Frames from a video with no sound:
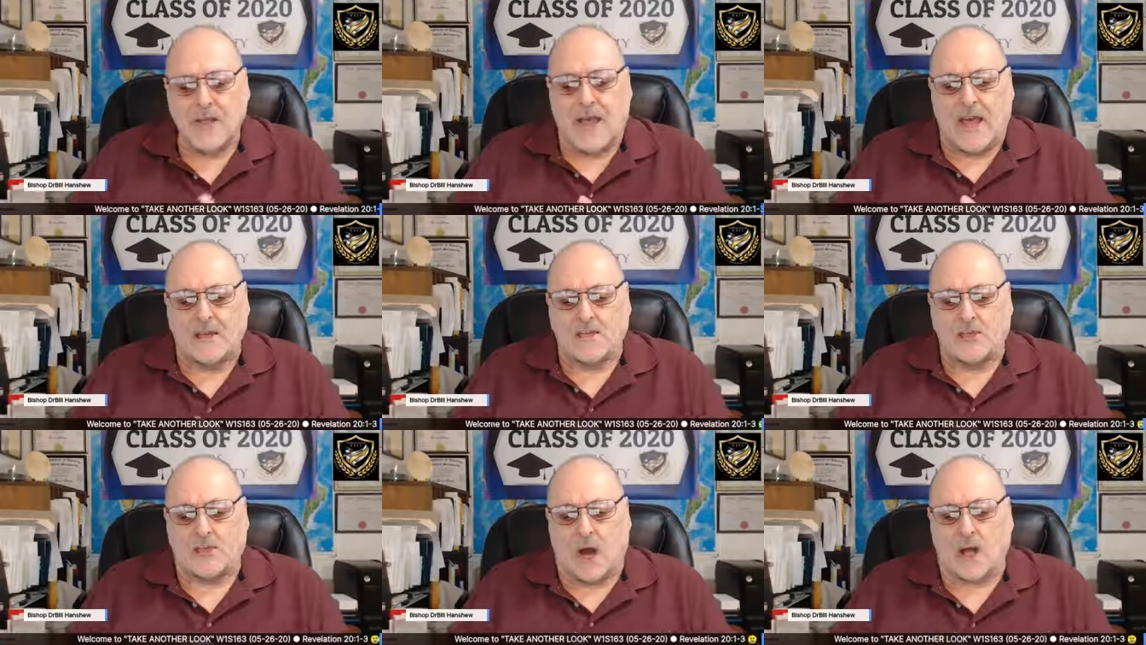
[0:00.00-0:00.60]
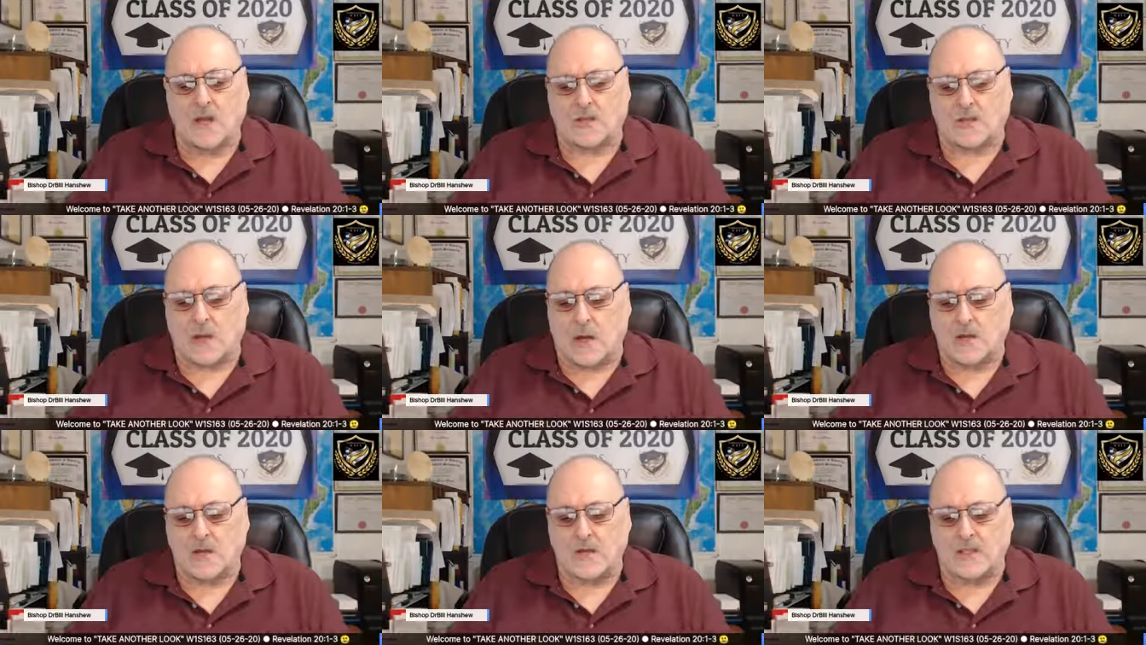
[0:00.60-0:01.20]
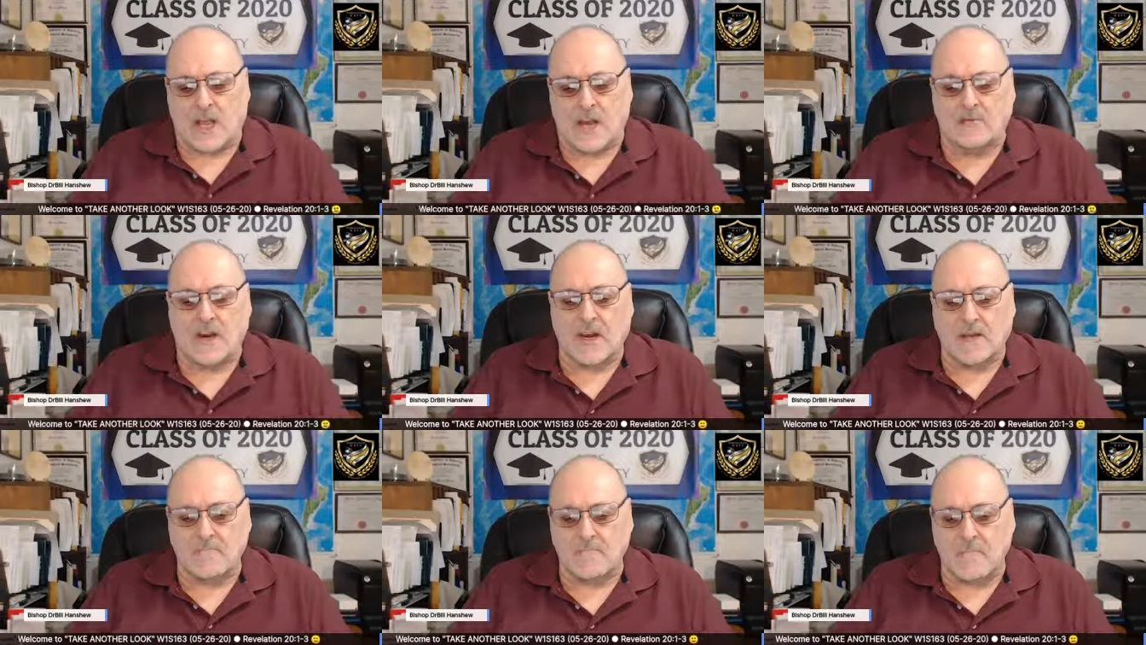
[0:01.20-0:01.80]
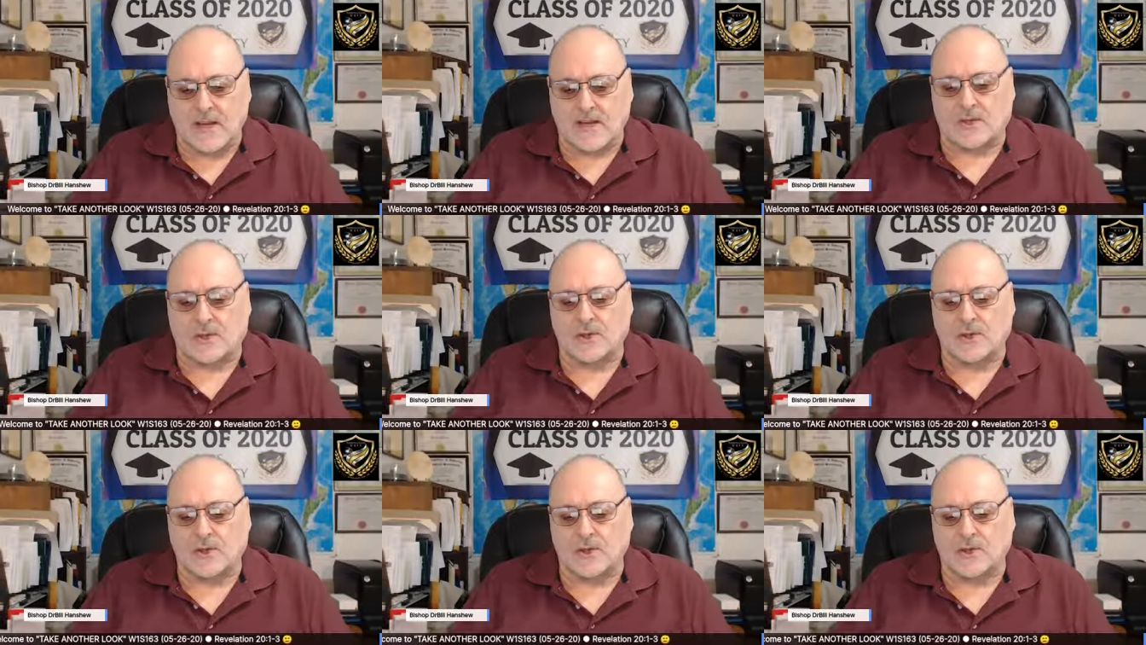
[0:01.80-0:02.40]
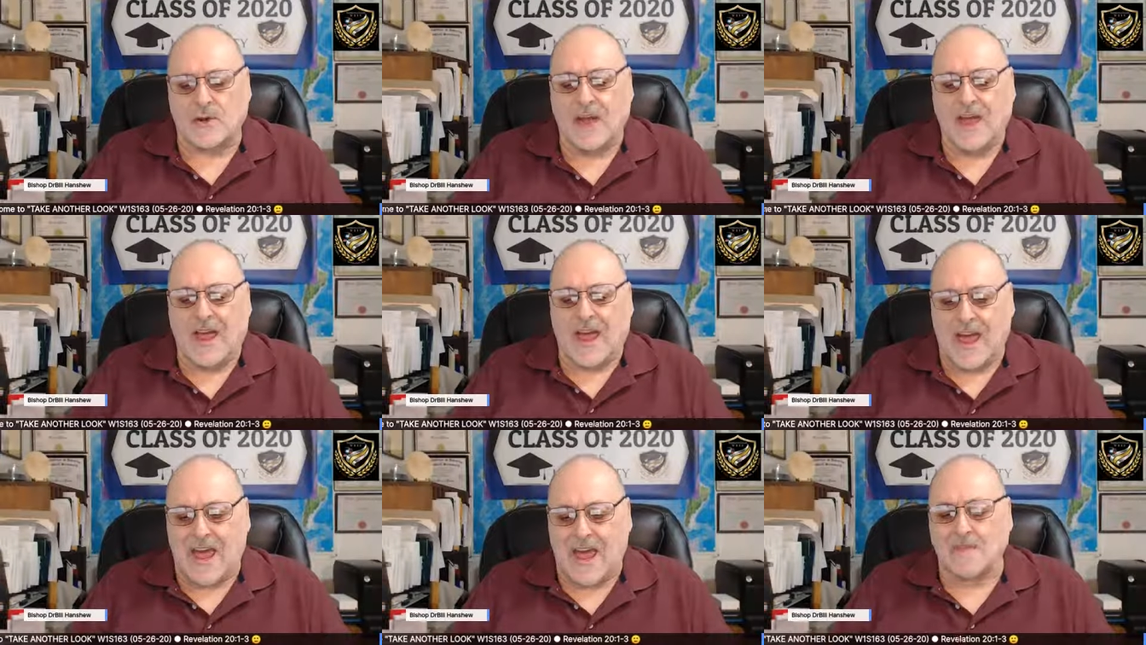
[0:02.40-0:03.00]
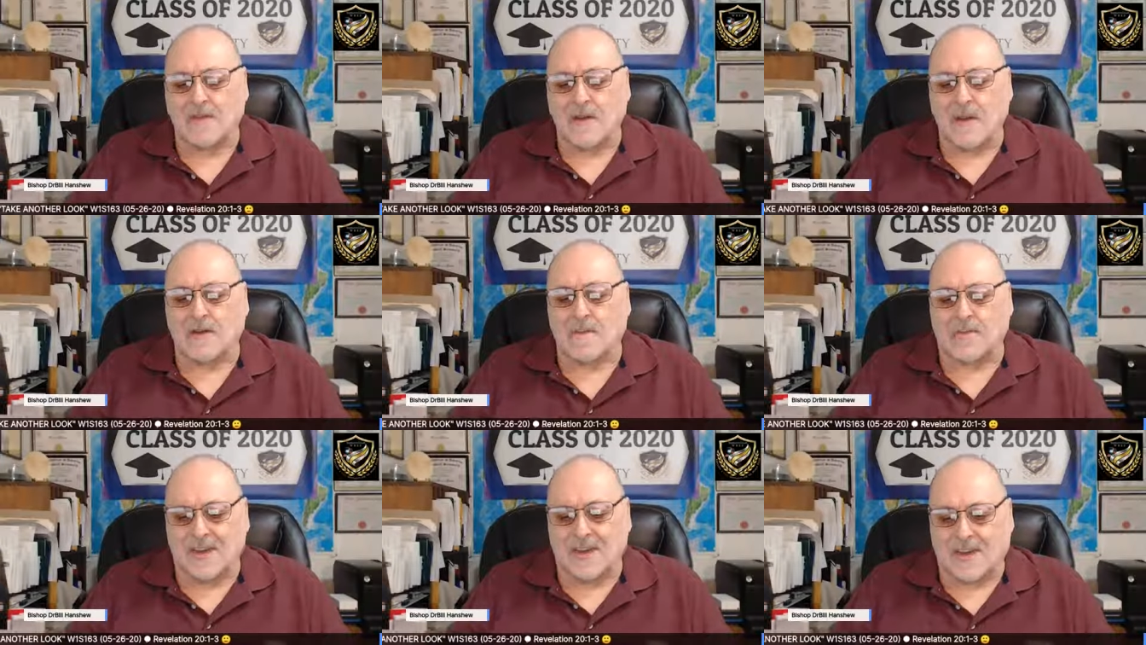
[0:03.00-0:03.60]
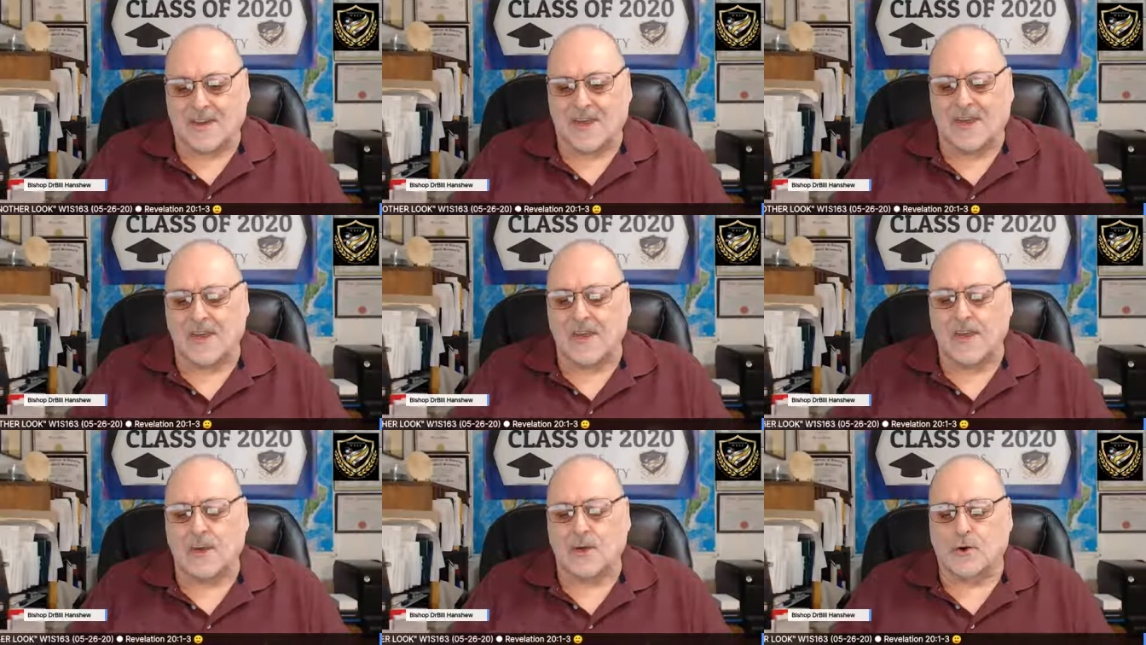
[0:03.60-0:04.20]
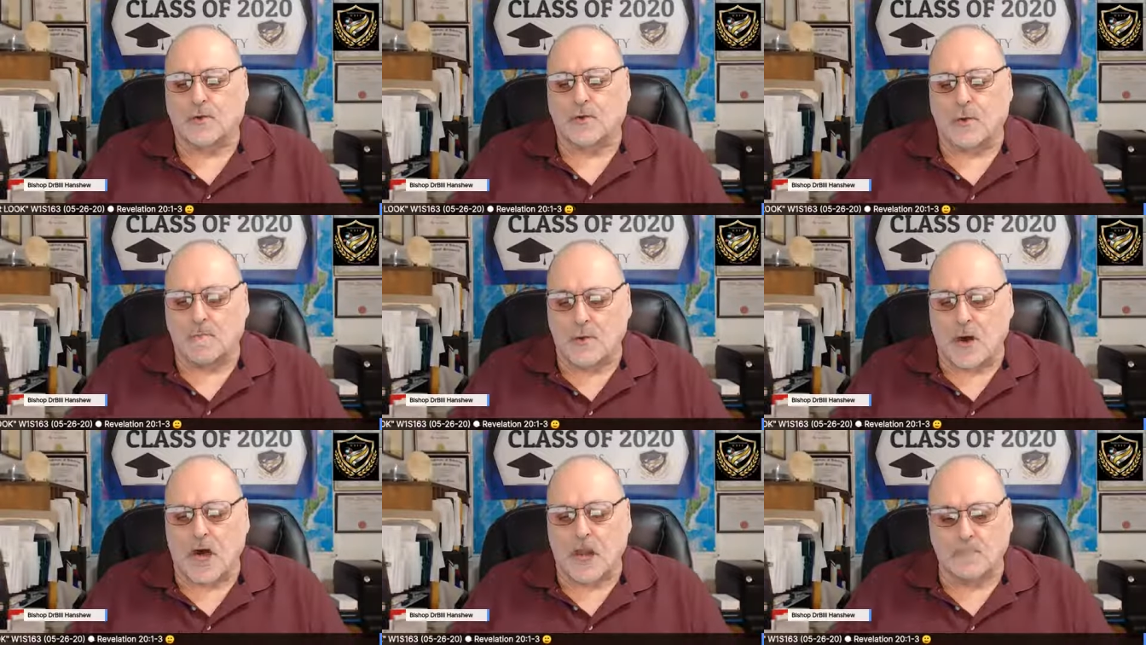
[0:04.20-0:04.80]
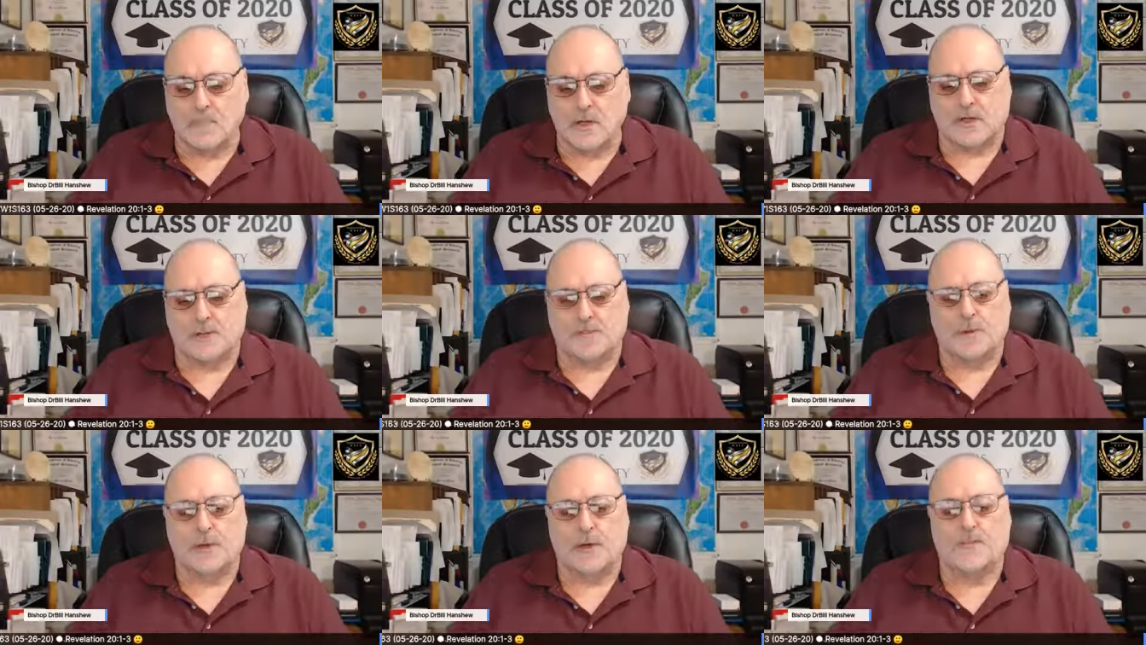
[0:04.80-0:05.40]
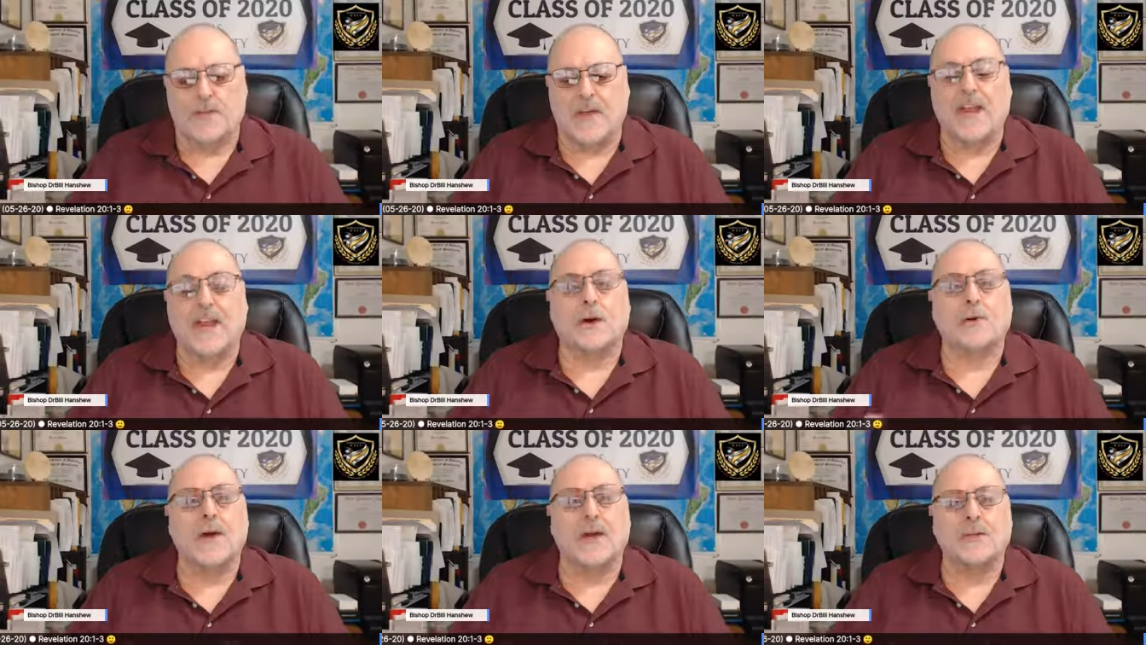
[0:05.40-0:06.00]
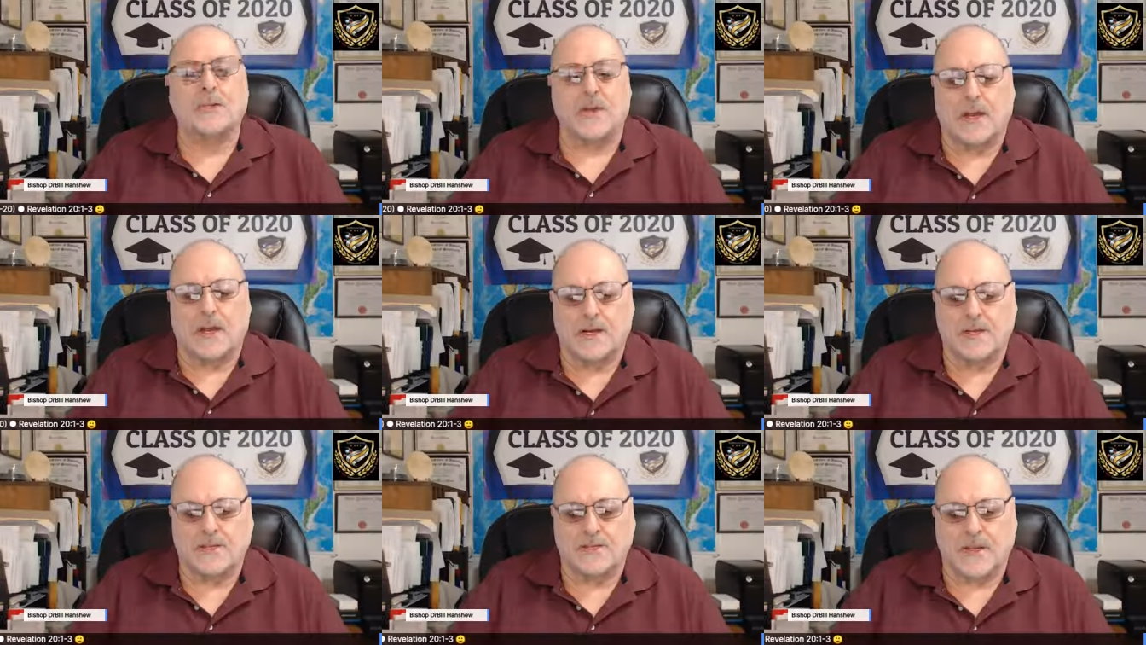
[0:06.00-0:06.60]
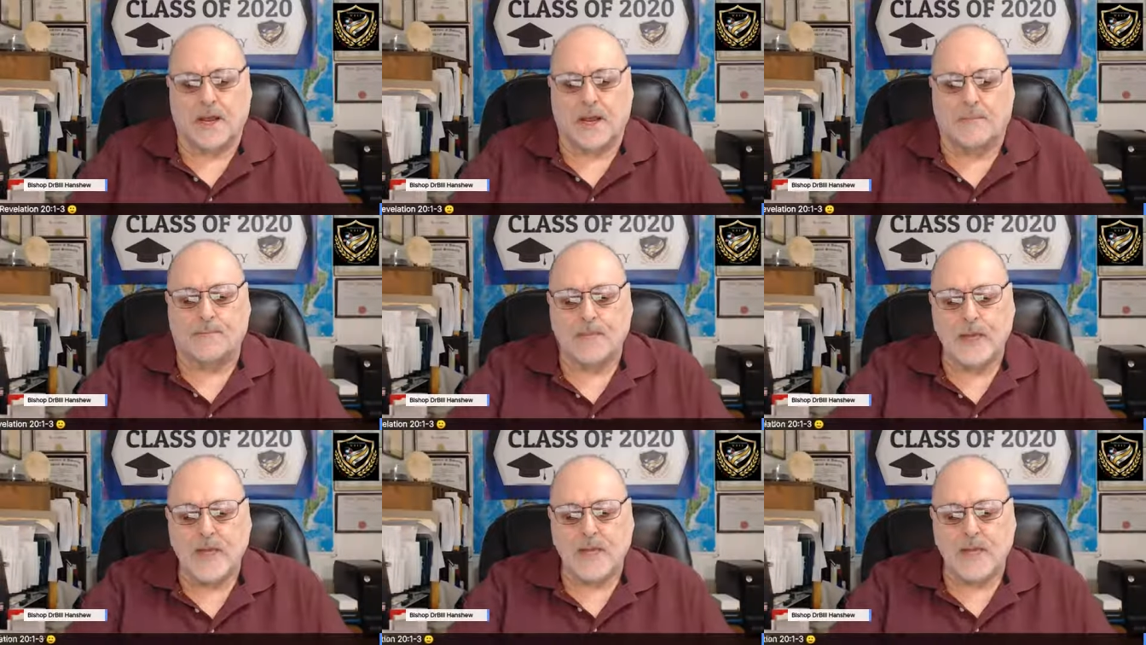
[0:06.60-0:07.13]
And John saw this heavenly messenger having the key to the bottomless pit and a great chain in his hand.